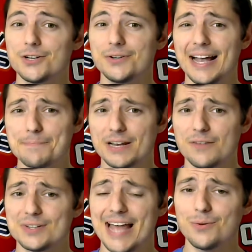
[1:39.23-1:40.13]
year he had a bit
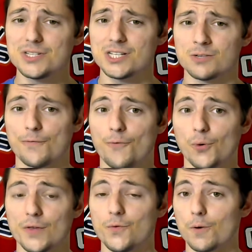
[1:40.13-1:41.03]
of a down season with
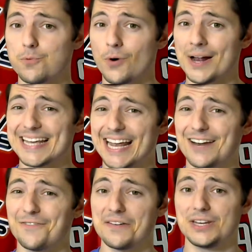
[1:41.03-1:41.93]
44 points
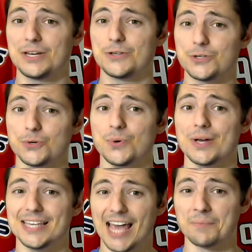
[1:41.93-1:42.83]
in 52
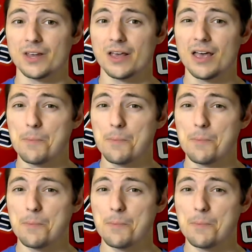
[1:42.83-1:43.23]
games.